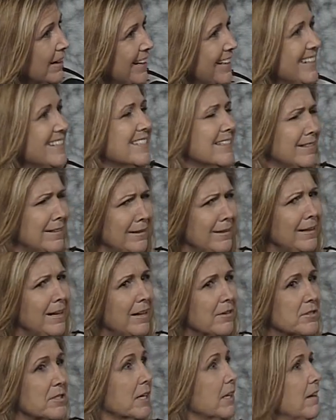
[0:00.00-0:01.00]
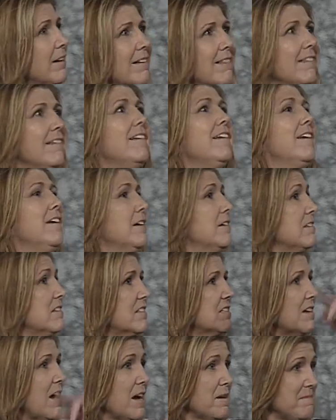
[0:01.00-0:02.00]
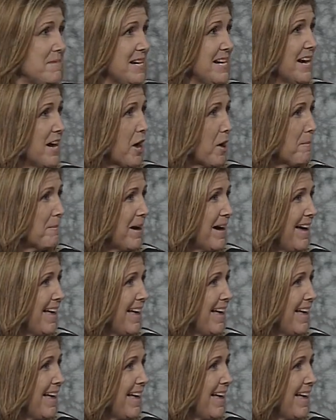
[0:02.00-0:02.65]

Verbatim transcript: And he's like, yeah. I was like, sign me up.